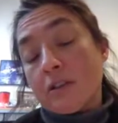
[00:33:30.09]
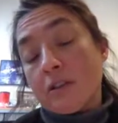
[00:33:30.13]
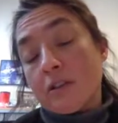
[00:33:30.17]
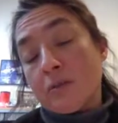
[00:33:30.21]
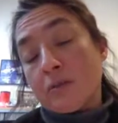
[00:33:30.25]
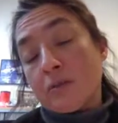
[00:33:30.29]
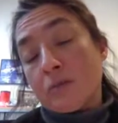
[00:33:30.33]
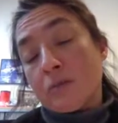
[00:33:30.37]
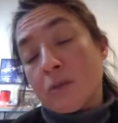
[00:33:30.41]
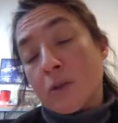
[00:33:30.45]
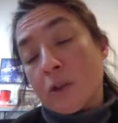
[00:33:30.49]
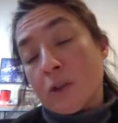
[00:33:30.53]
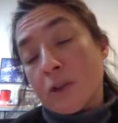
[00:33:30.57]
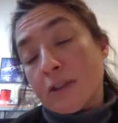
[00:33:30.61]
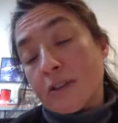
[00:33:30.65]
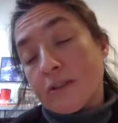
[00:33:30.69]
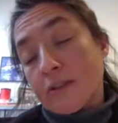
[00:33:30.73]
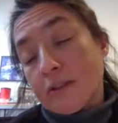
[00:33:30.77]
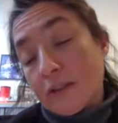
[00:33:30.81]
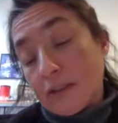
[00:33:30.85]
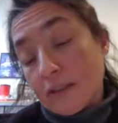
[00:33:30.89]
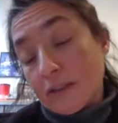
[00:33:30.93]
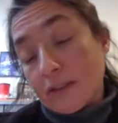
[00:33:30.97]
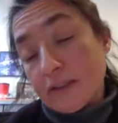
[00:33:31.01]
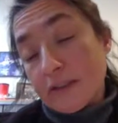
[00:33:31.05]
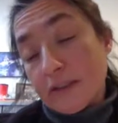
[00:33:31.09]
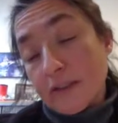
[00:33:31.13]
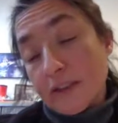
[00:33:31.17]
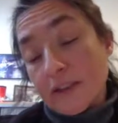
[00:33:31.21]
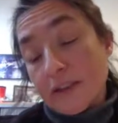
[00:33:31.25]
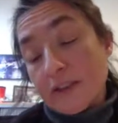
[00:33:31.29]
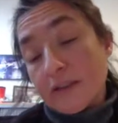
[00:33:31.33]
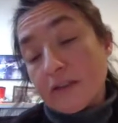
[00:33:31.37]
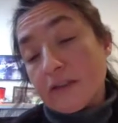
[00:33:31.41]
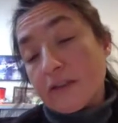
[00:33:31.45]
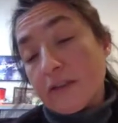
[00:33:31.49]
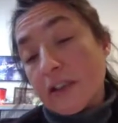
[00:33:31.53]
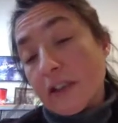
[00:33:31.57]
more interesting
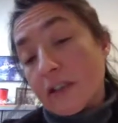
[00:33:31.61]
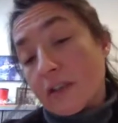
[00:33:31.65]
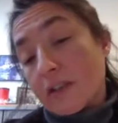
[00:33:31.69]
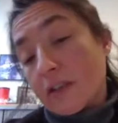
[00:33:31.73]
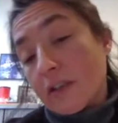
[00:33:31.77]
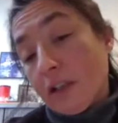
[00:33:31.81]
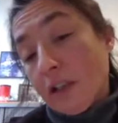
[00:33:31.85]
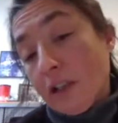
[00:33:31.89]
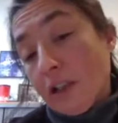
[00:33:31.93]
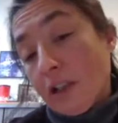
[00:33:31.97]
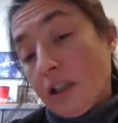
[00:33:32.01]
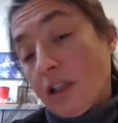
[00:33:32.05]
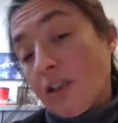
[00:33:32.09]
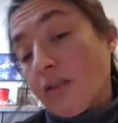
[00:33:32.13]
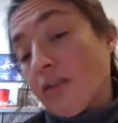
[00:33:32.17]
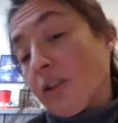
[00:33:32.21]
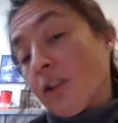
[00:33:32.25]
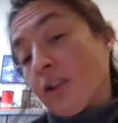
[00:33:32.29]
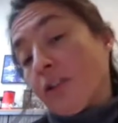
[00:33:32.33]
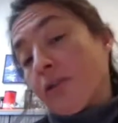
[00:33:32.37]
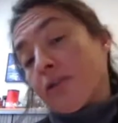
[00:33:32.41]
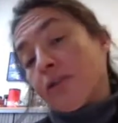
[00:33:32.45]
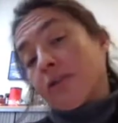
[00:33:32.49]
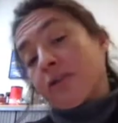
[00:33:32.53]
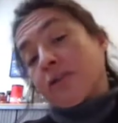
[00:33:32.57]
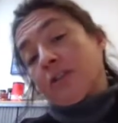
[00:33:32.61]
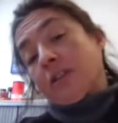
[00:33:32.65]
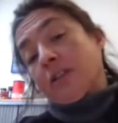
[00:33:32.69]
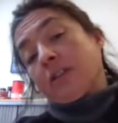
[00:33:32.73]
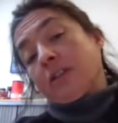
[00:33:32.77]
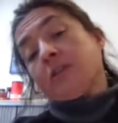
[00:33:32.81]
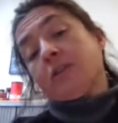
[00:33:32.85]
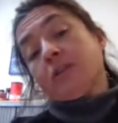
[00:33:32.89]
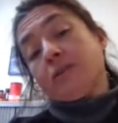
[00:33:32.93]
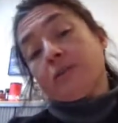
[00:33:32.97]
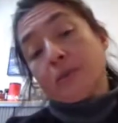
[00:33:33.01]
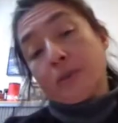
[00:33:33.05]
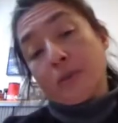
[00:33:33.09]
is that even if you
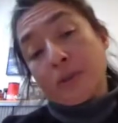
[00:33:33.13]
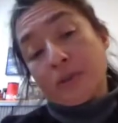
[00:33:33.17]
started from